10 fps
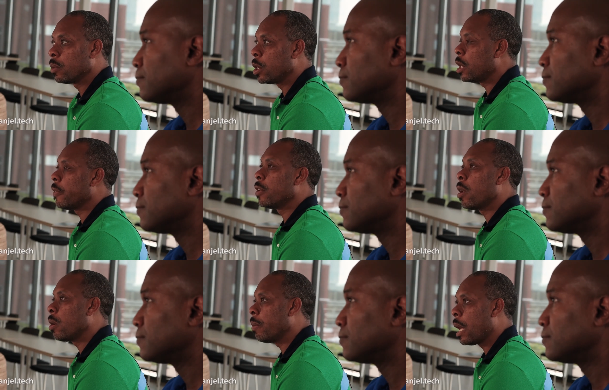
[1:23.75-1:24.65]
Speaker 1: We'd have never
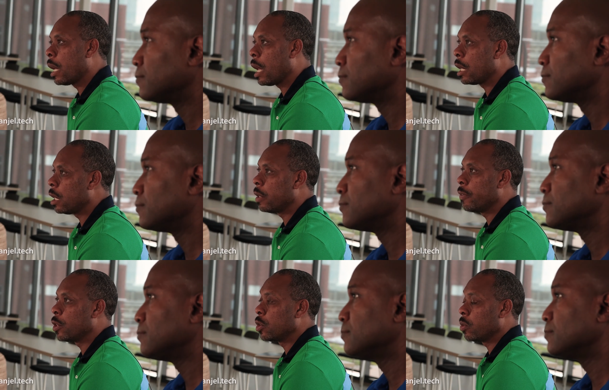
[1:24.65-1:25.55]
known about it had an
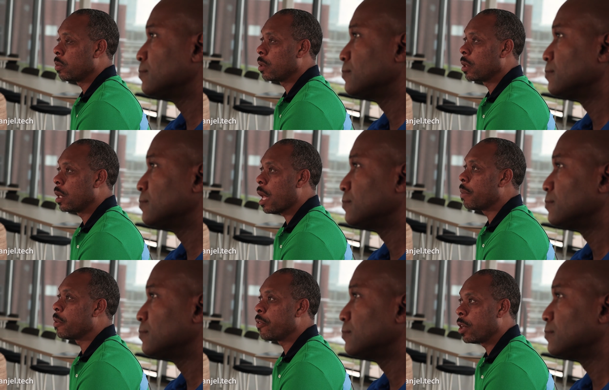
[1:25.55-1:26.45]
individual
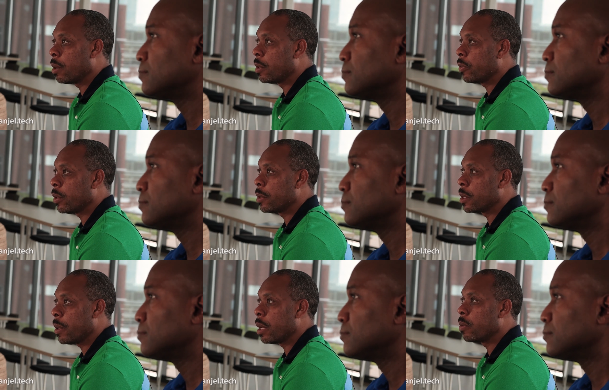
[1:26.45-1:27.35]
not been filming from
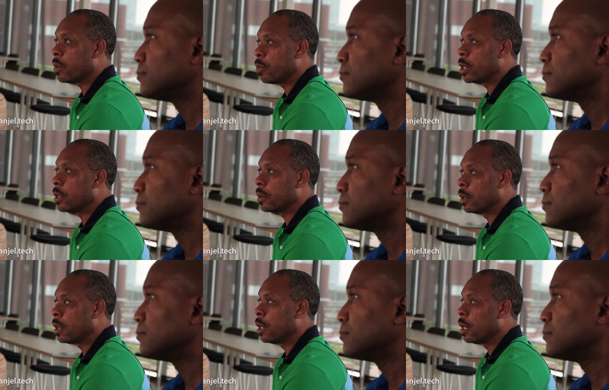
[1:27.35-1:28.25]
his bedroom window.
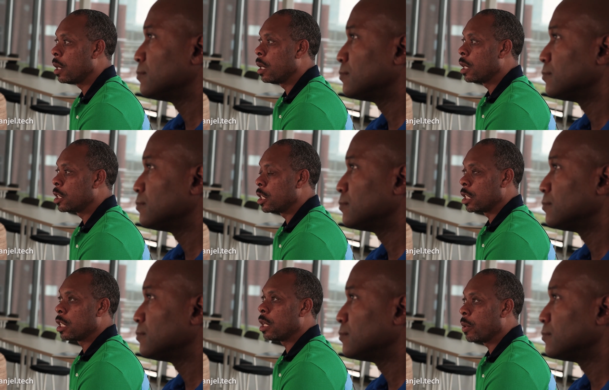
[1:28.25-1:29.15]

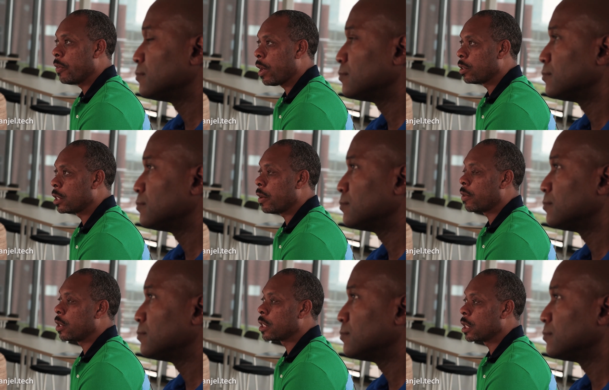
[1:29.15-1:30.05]
Since then, we've had
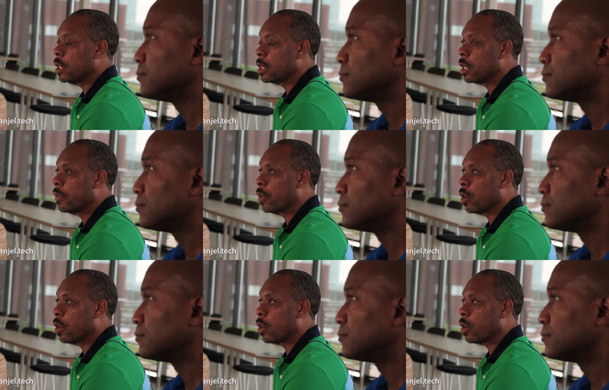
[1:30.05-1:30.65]
several incidents that have